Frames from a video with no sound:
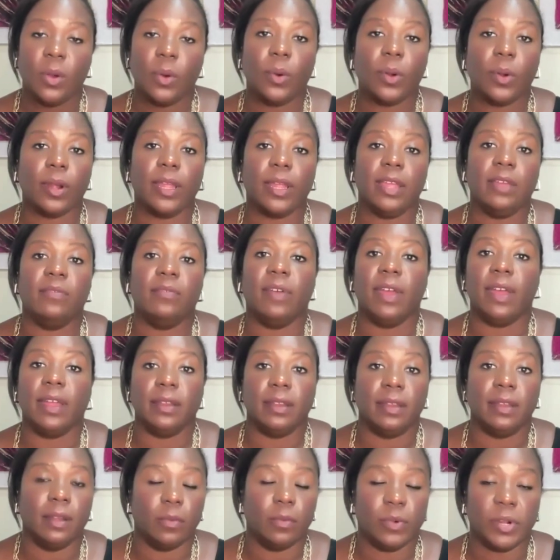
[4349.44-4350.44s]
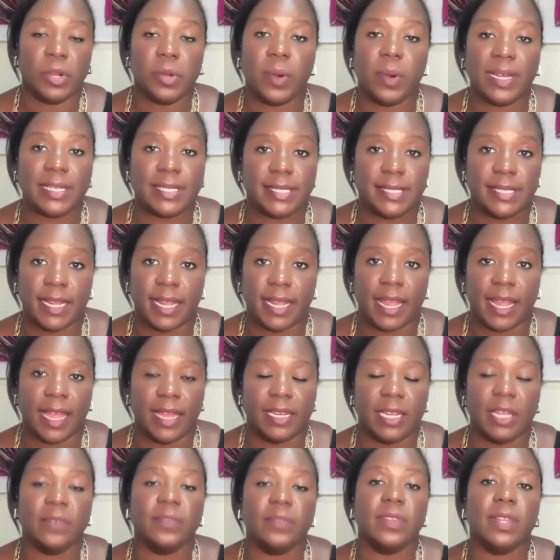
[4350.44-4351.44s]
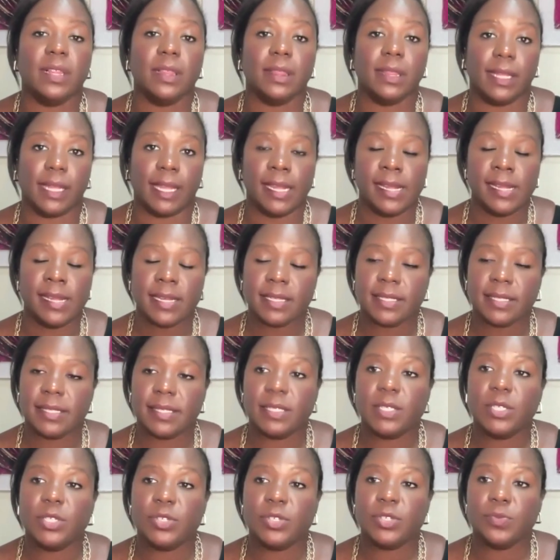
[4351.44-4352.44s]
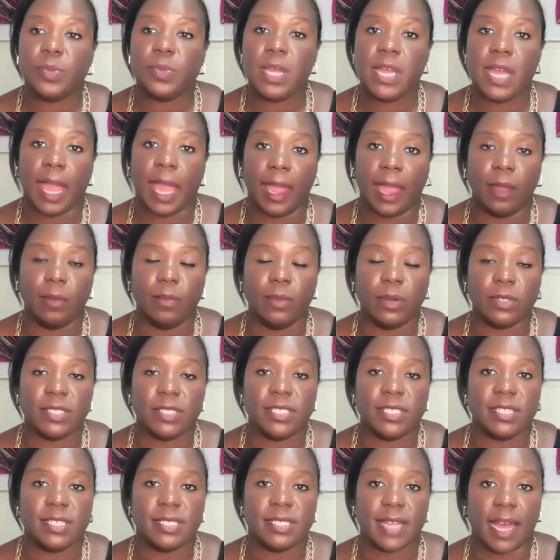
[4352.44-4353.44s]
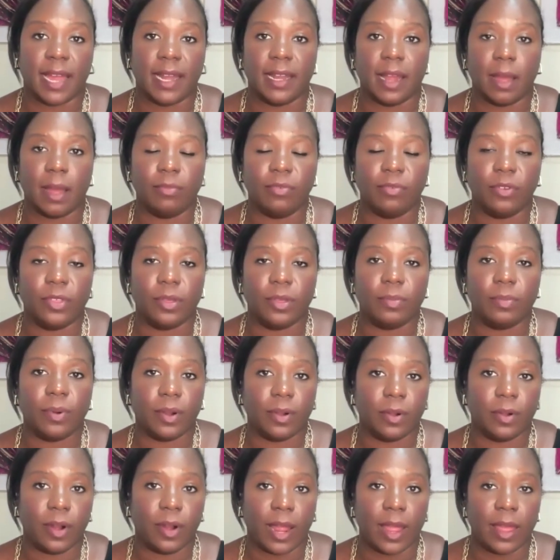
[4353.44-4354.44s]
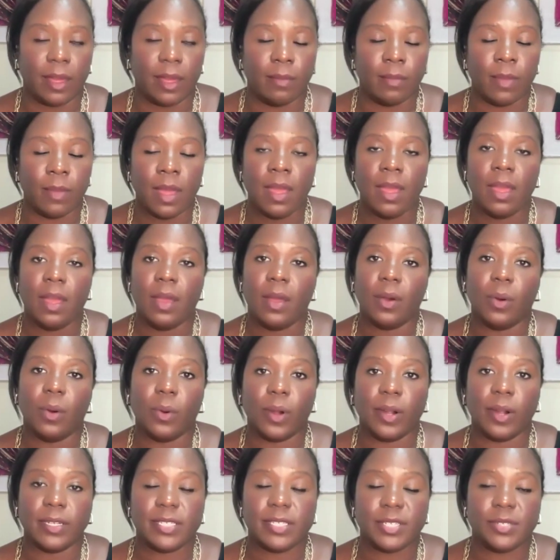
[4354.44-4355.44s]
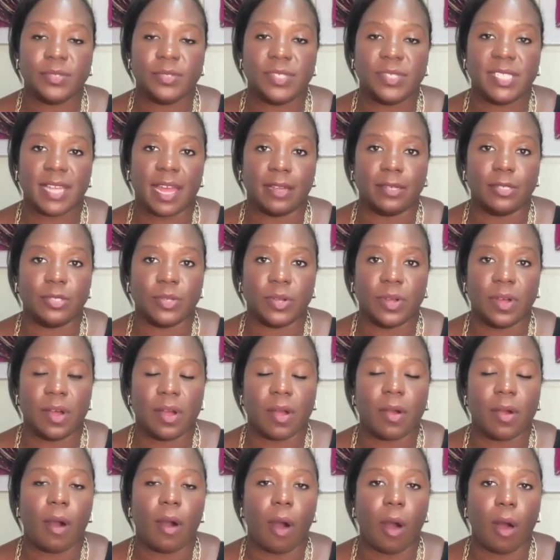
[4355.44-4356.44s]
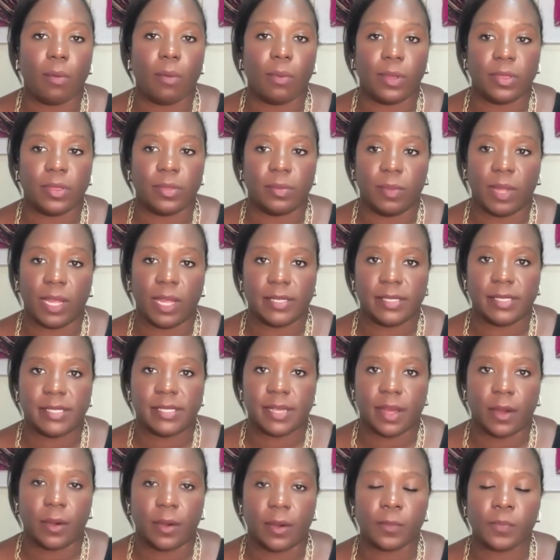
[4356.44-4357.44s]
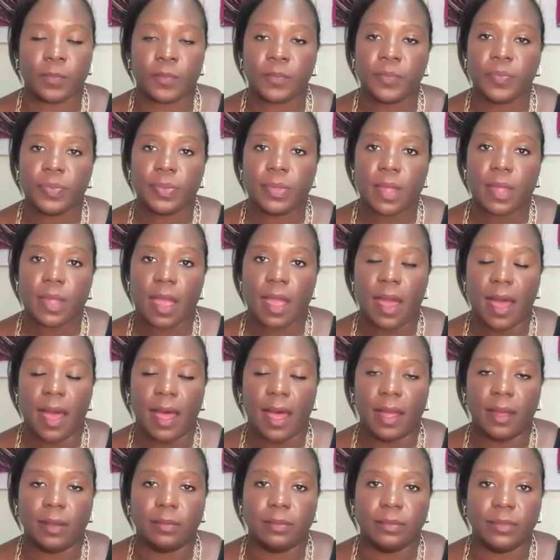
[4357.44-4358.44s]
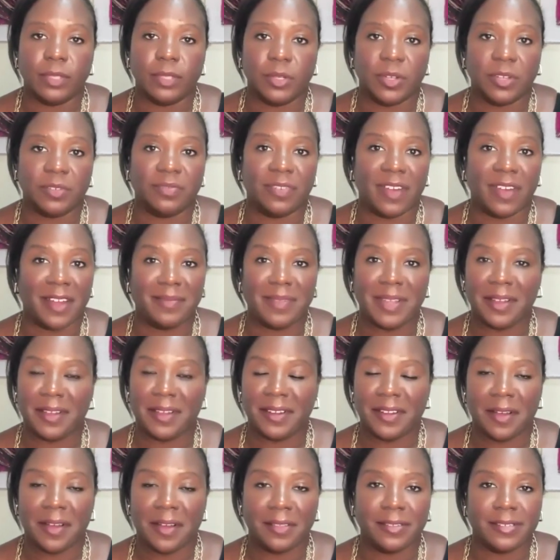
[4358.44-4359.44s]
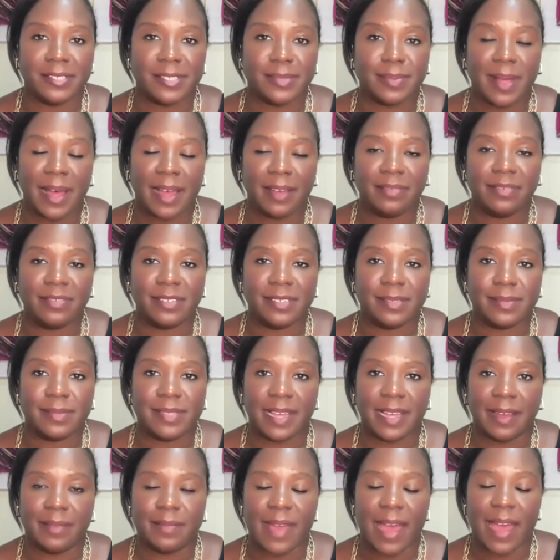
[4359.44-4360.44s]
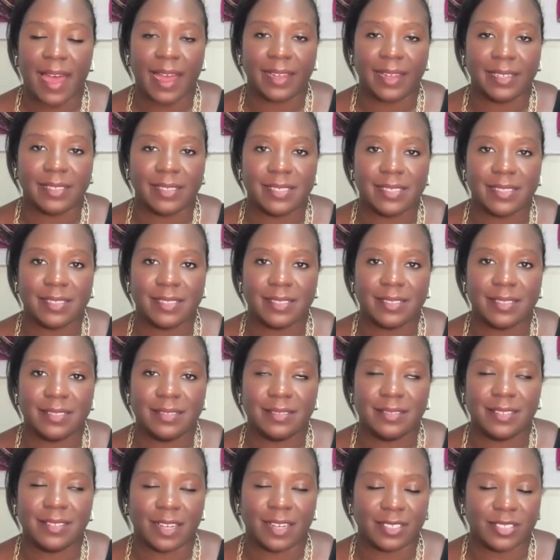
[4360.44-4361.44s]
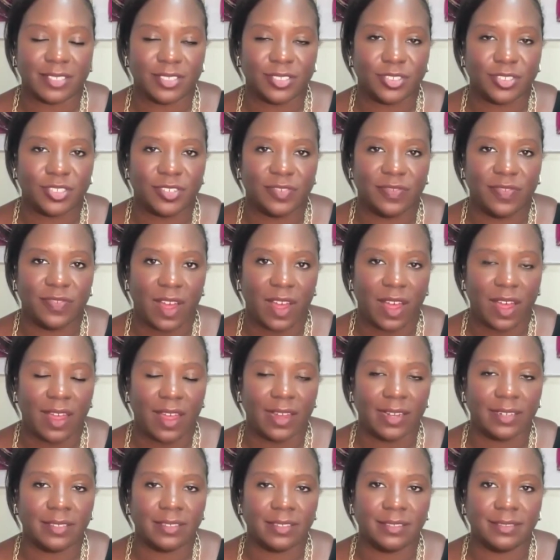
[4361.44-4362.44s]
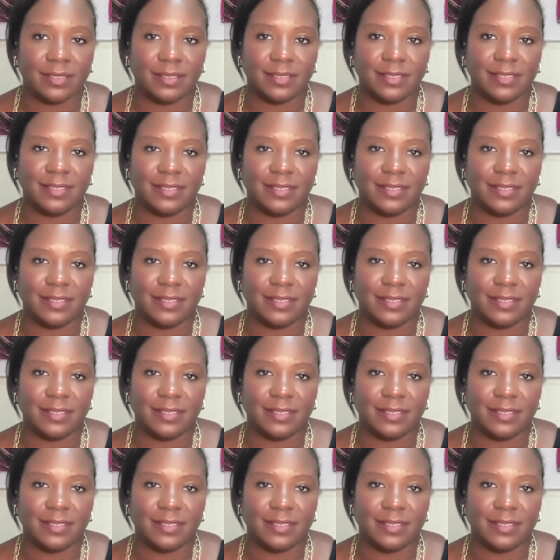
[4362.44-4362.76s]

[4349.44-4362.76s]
or even requesting any of the links to be able to sign up for the program or to schedule a call with me. So um, you can find me on all those platforms. I'm at Dr. Chavonne